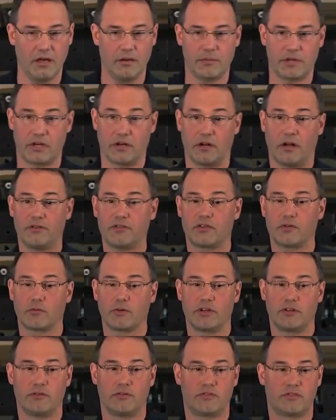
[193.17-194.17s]
but it also
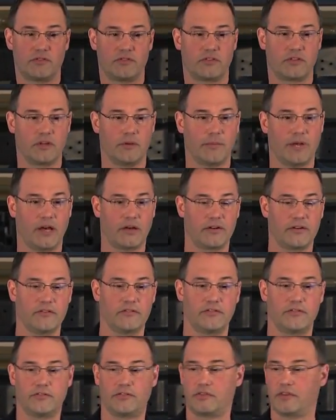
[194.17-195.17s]
reduces the amount
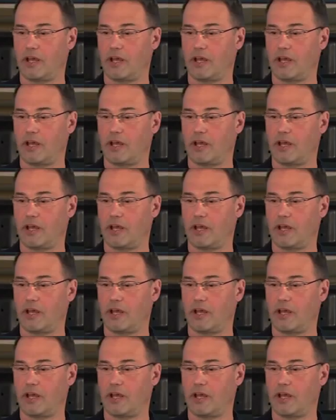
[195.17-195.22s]
of